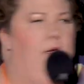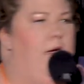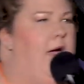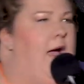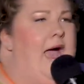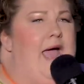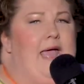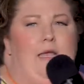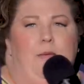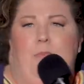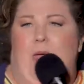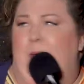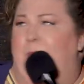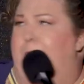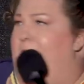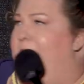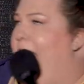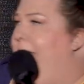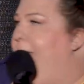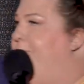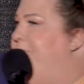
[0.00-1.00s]
I can make
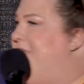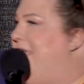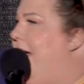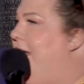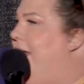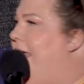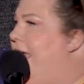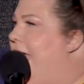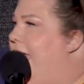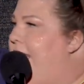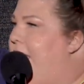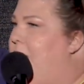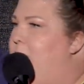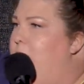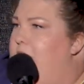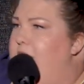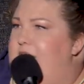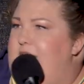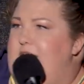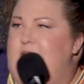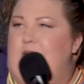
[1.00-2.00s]
pipes out of any
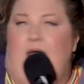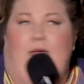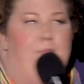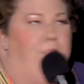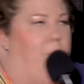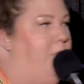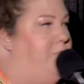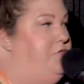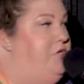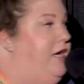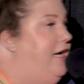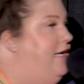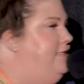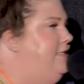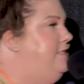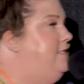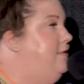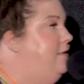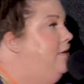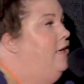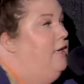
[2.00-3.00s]
one of these light bulbs, you guys.
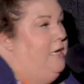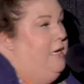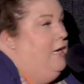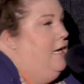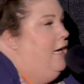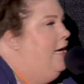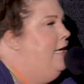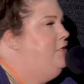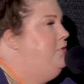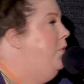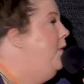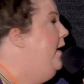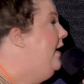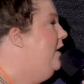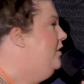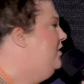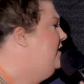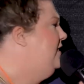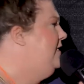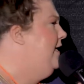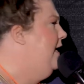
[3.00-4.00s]
It's
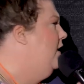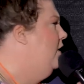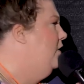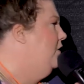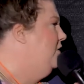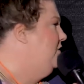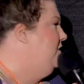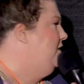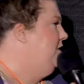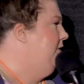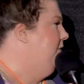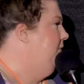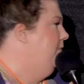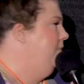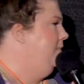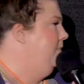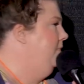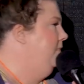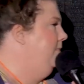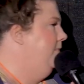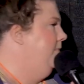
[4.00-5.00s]
weird skills
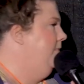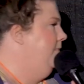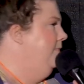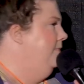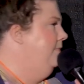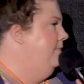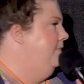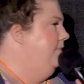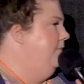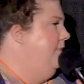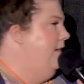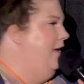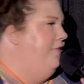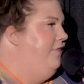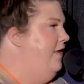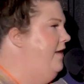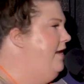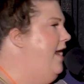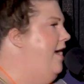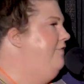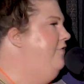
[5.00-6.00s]

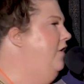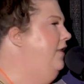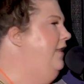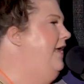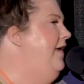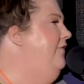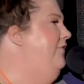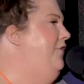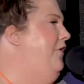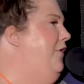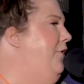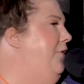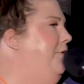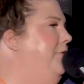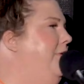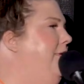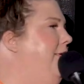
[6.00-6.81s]
that never leave you.